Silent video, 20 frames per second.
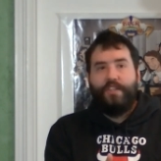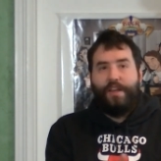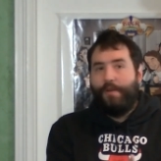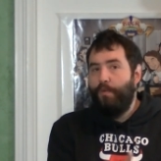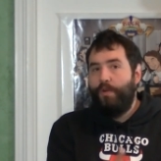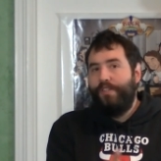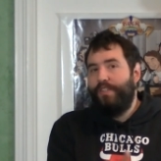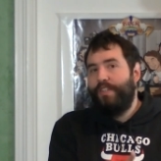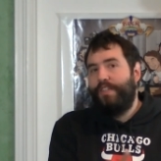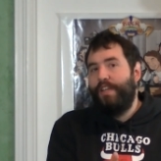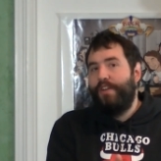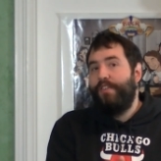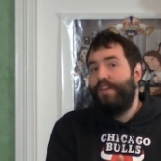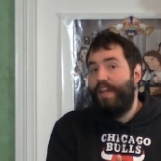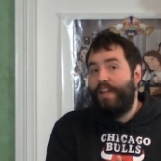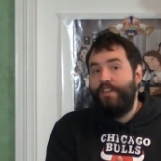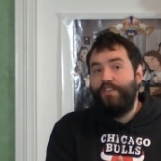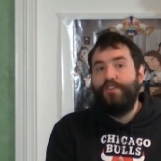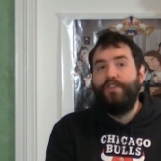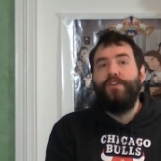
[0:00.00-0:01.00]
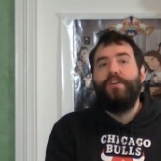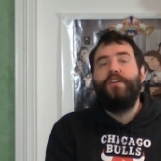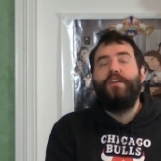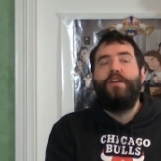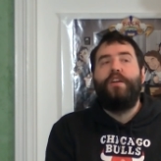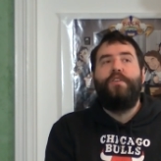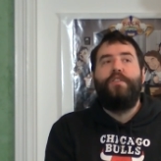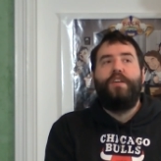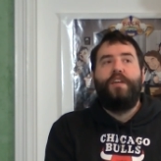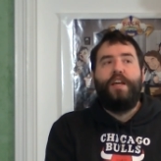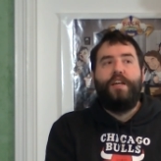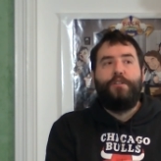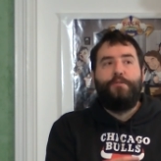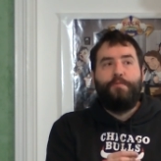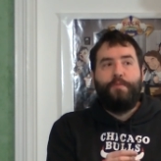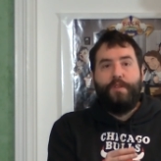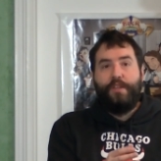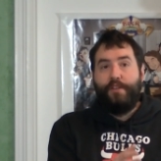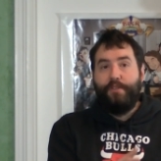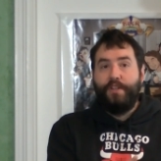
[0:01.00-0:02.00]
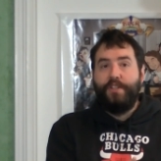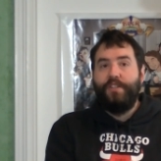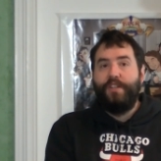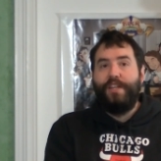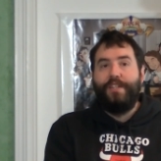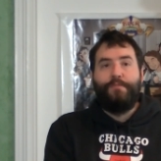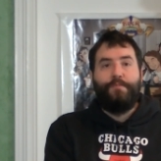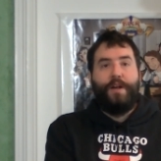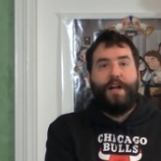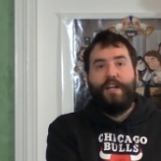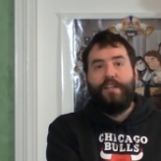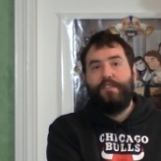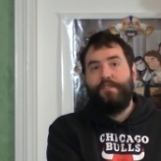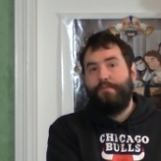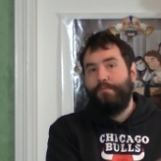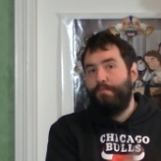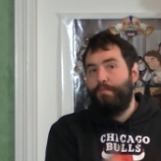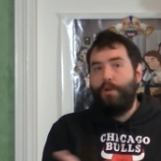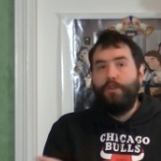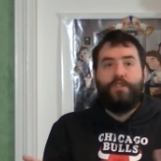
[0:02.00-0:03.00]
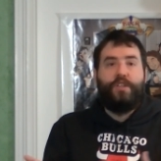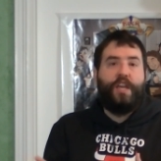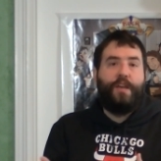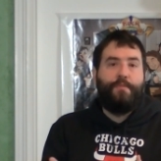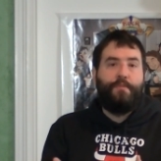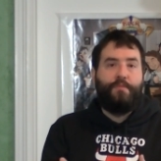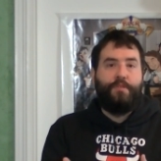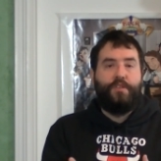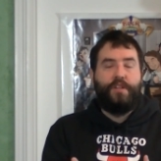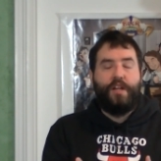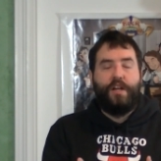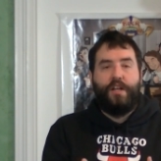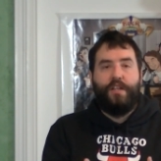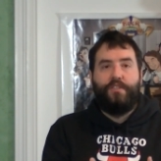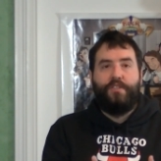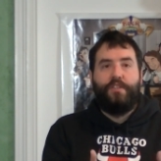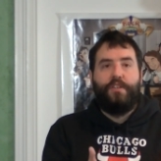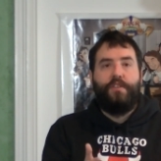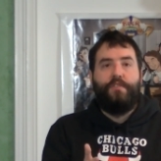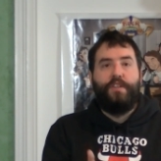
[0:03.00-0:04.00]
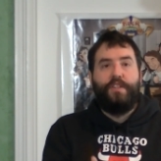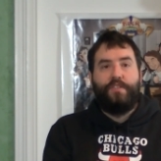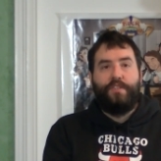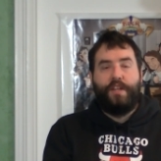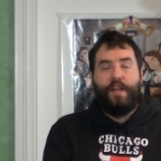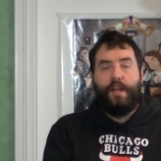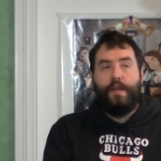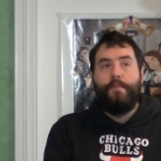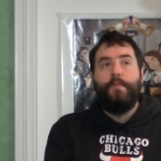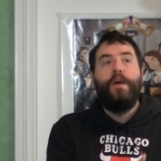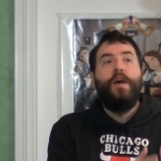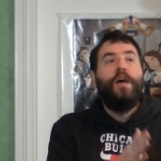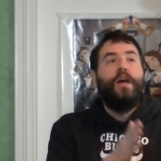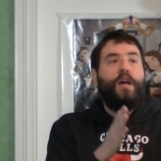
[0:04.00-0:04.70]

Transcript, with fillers: That wasn't their nature. You know, the original Xbox, most capable console of its time.